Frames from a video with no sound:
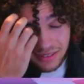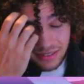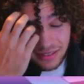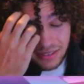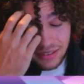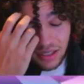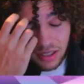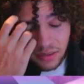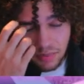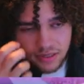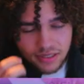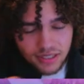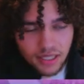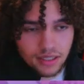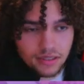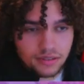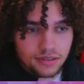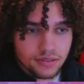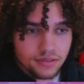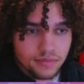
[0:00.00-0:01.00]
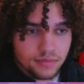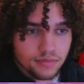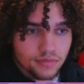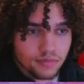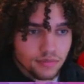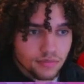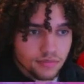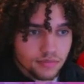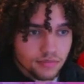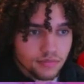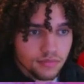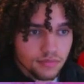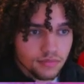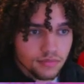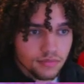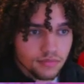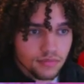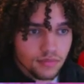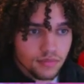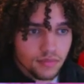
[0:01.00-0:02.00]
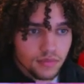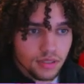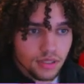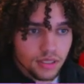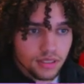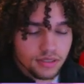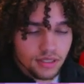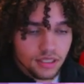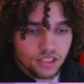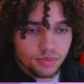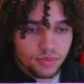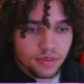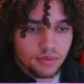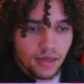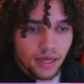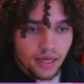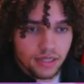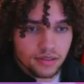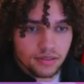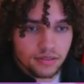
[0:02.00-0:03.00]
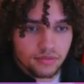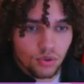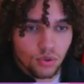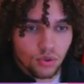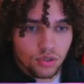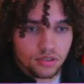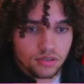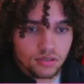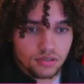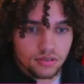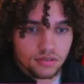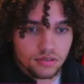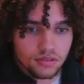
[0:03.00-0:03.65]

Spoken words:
He's gonna protect. Get his HP back, of course.